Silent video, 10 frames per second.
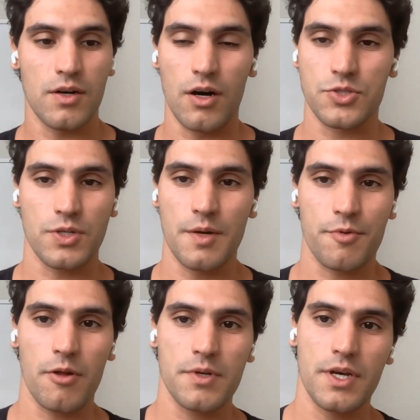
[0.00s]
Uh, so
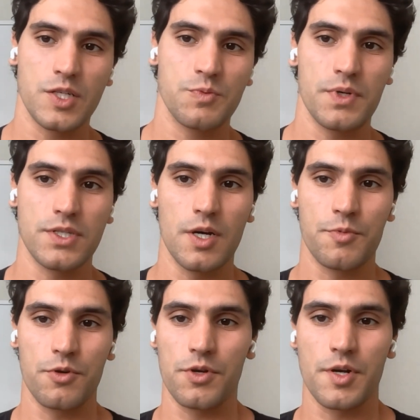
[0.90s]
that probably speeds
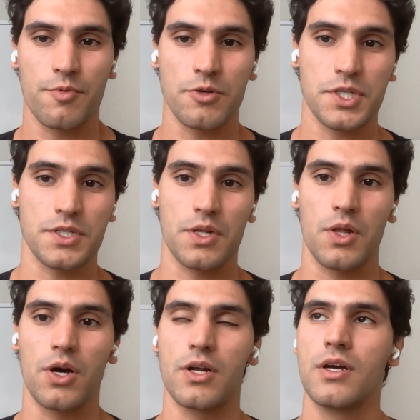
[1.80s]
up your learning process a
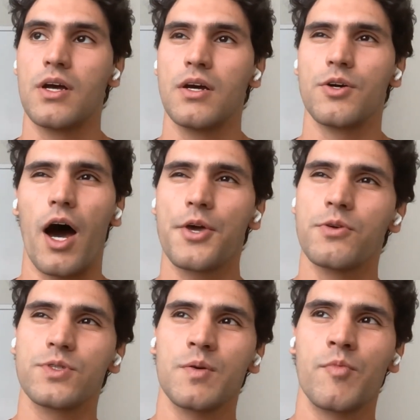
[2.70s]
lot. Yeah. Are
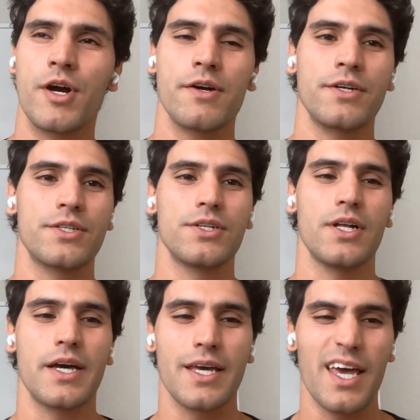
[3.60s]
you somewhere in the
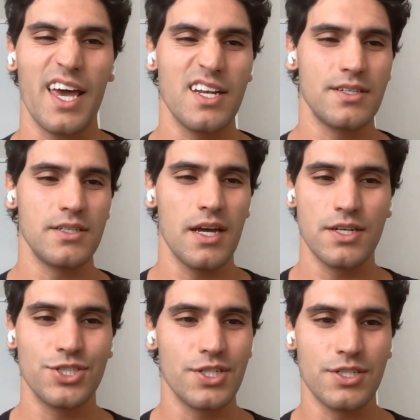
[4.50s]
like ADD,
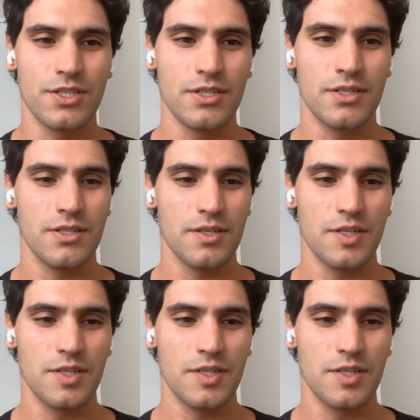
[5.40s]
HDD